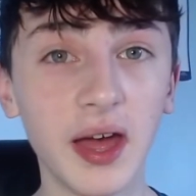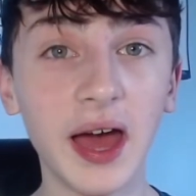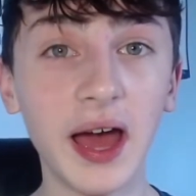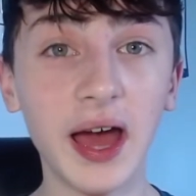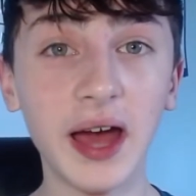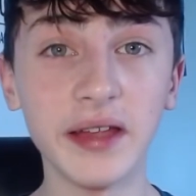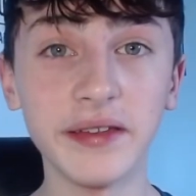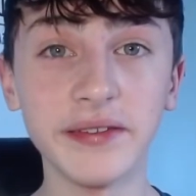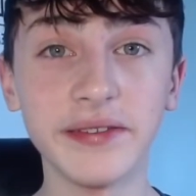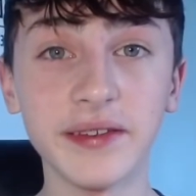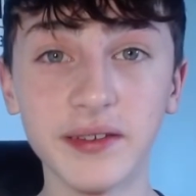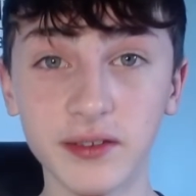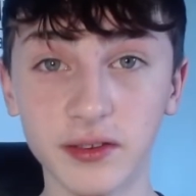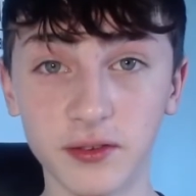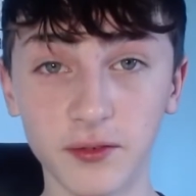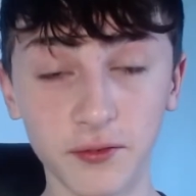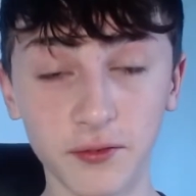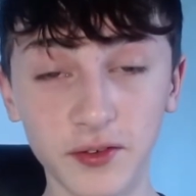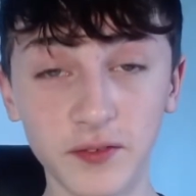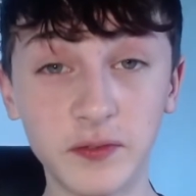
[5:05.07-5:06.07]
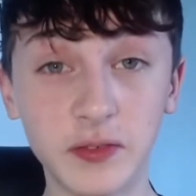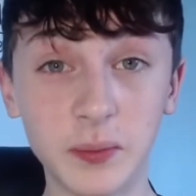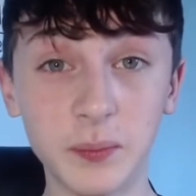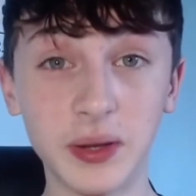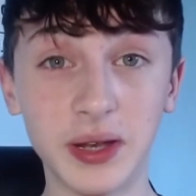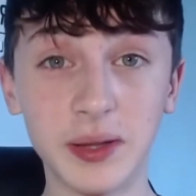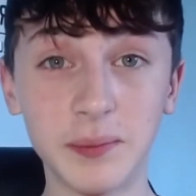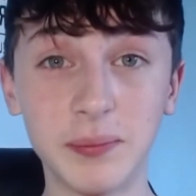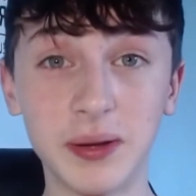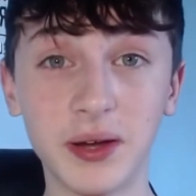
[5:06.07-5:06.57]
and the £50
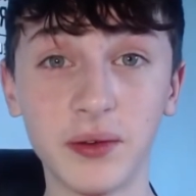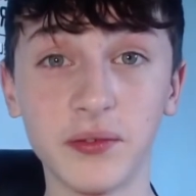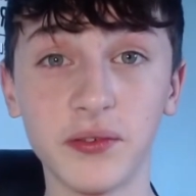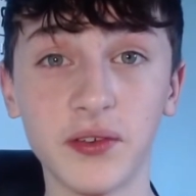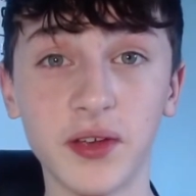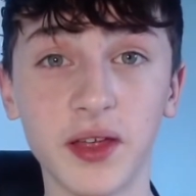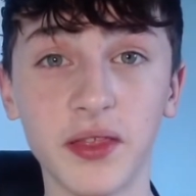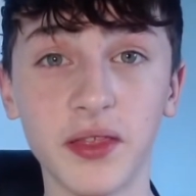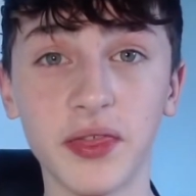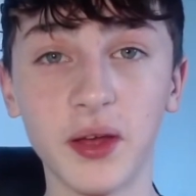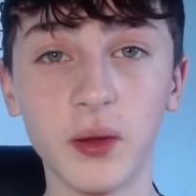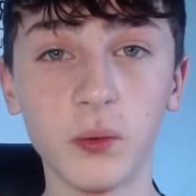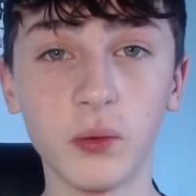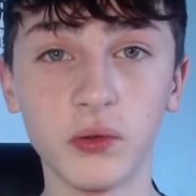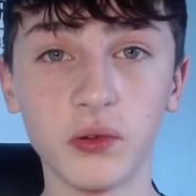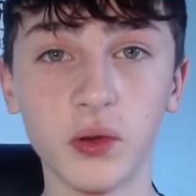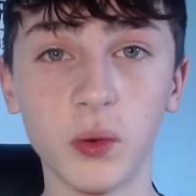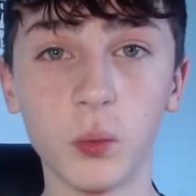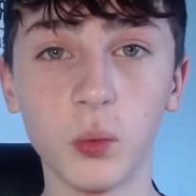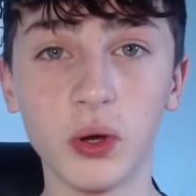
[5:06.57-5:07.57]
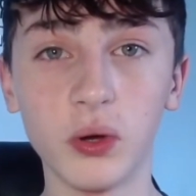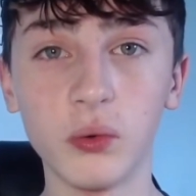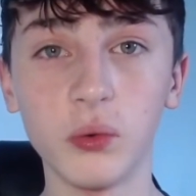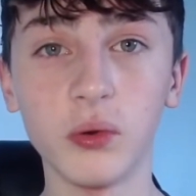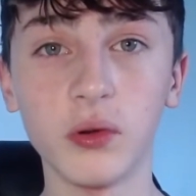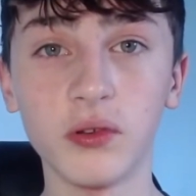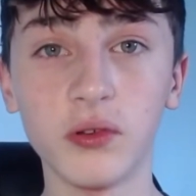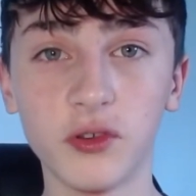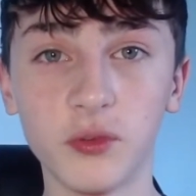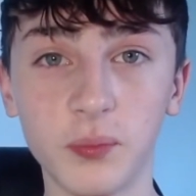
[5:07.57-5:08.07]
million I think was well
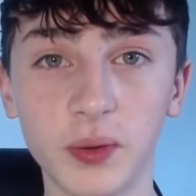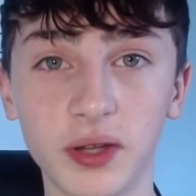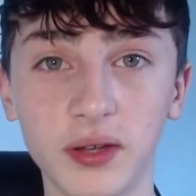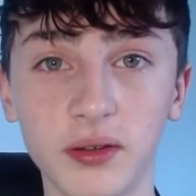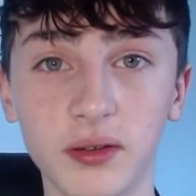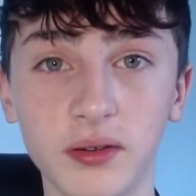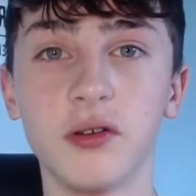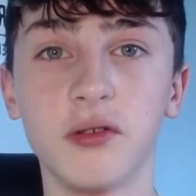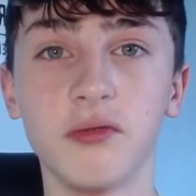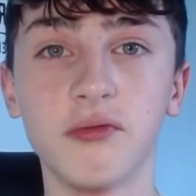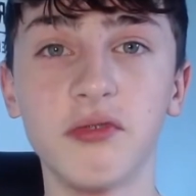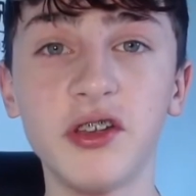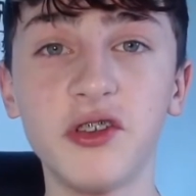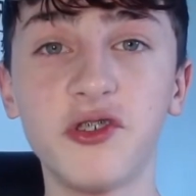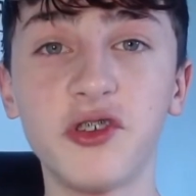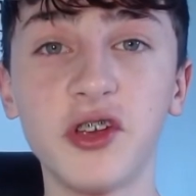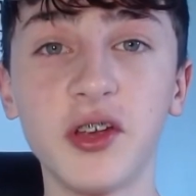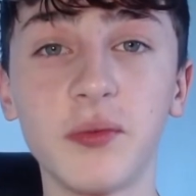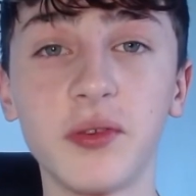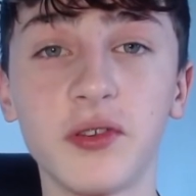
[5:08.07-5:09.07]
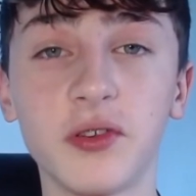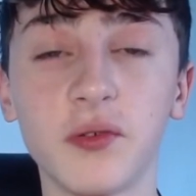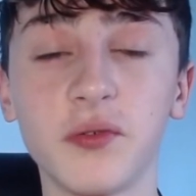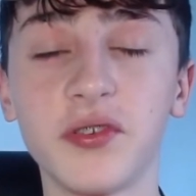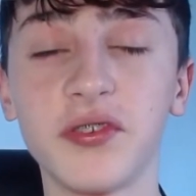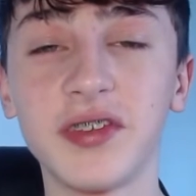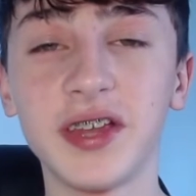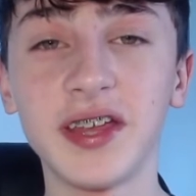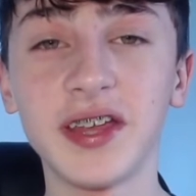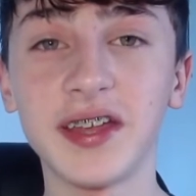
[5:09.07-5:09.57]
spent. Reece James is
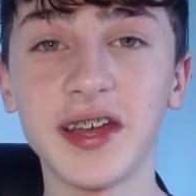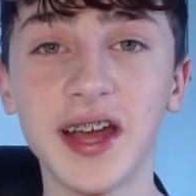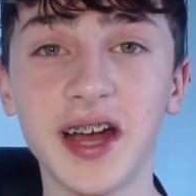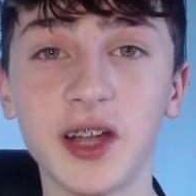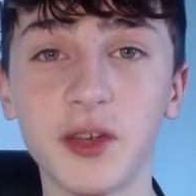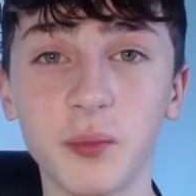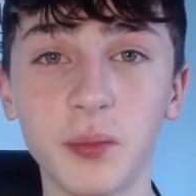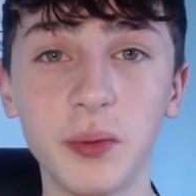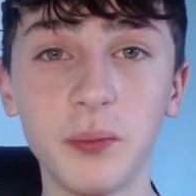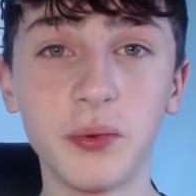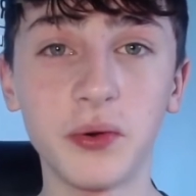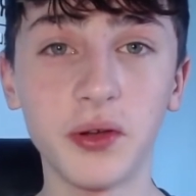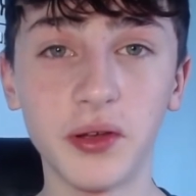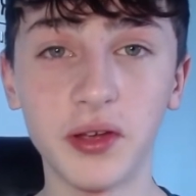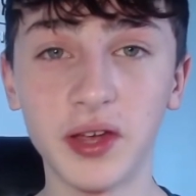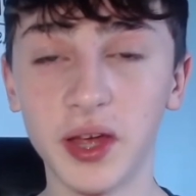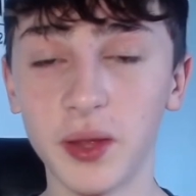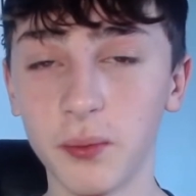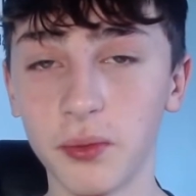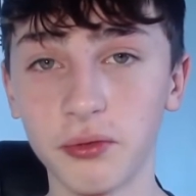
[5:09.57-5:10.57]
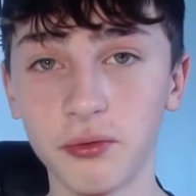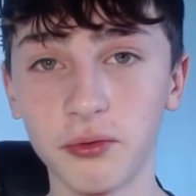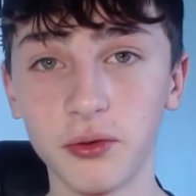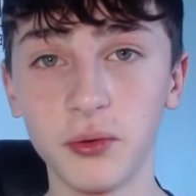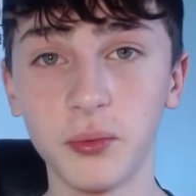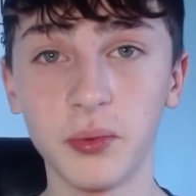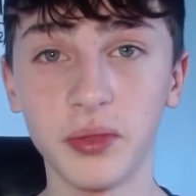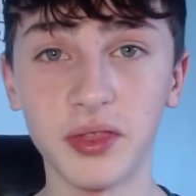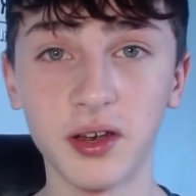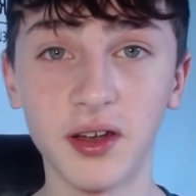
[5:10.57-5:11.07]
obviously an academy boy who came through
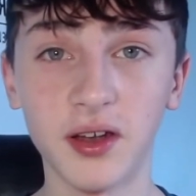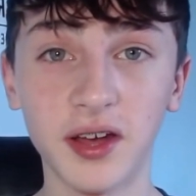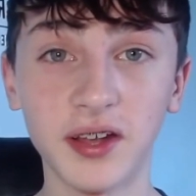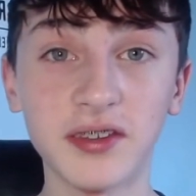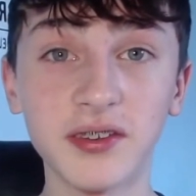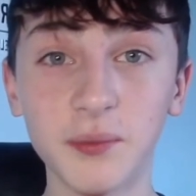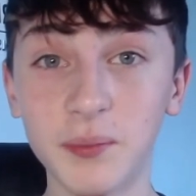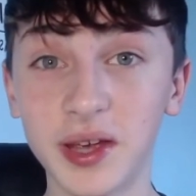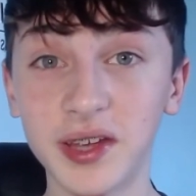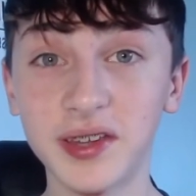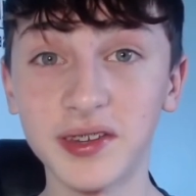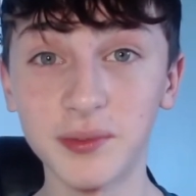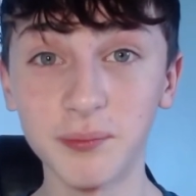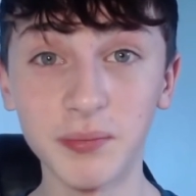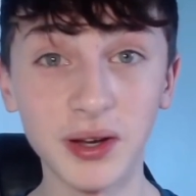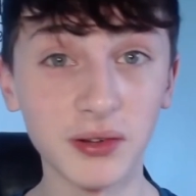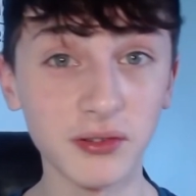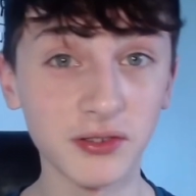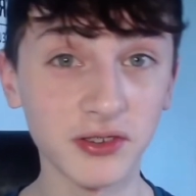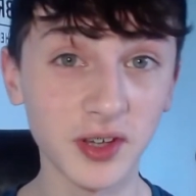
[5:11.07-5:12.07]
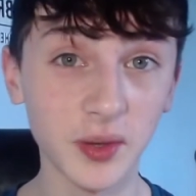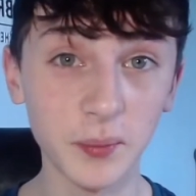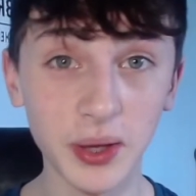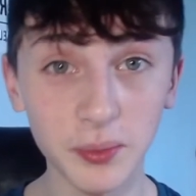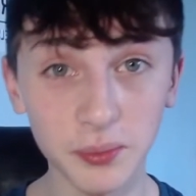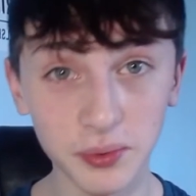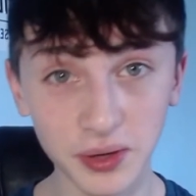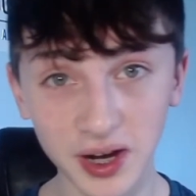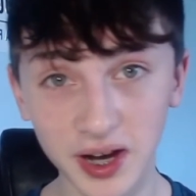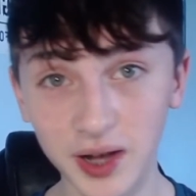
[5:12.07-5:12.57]
with the likes of Mason Mount, Tammy
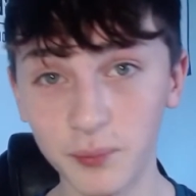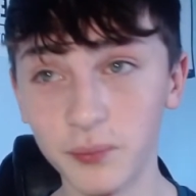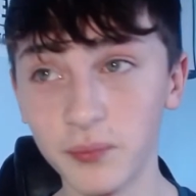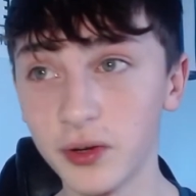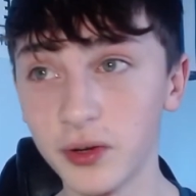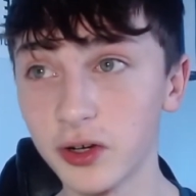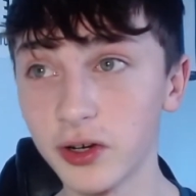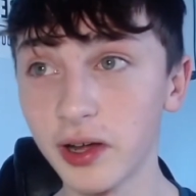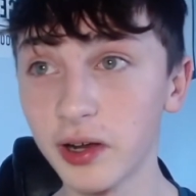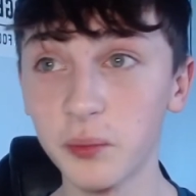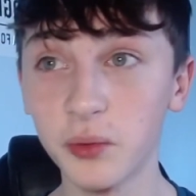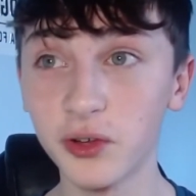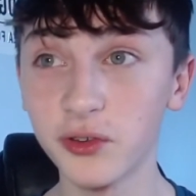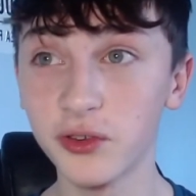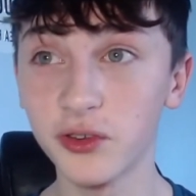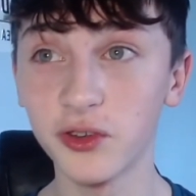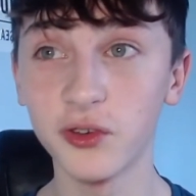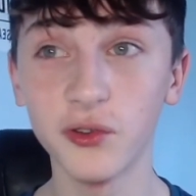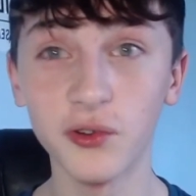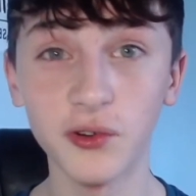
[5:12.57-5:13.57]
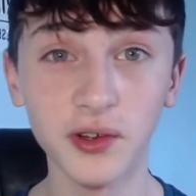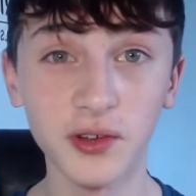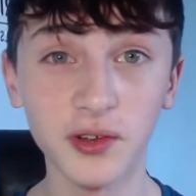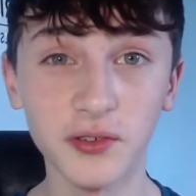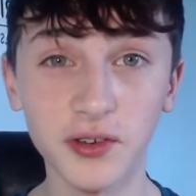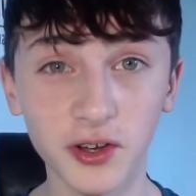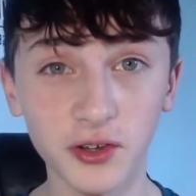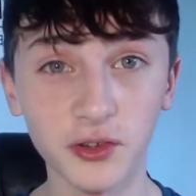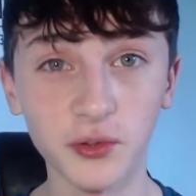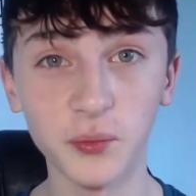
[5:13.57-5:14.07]
Abraham, Callum Hudson-Odoi,
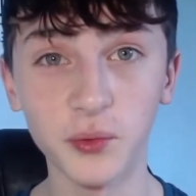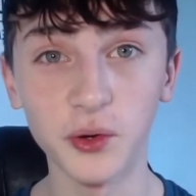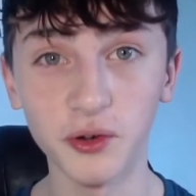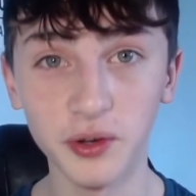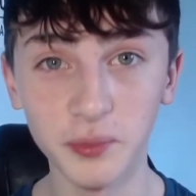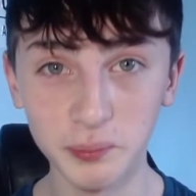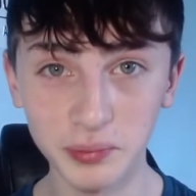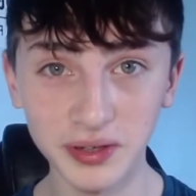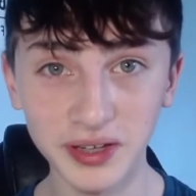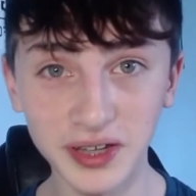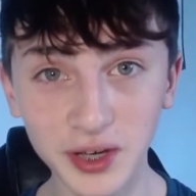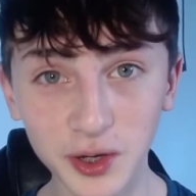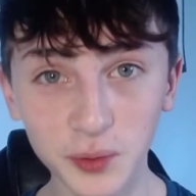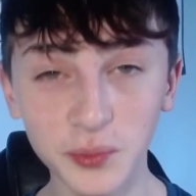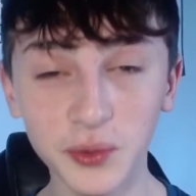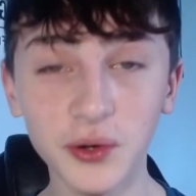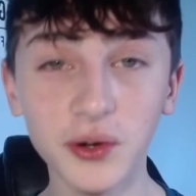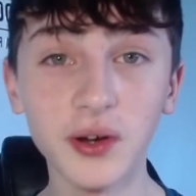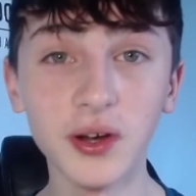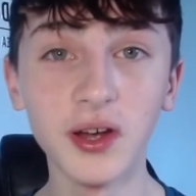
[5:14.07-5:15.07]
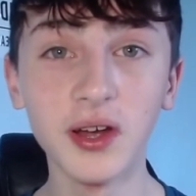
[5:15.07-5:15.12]
Kai Tomori, Billy Gilmore.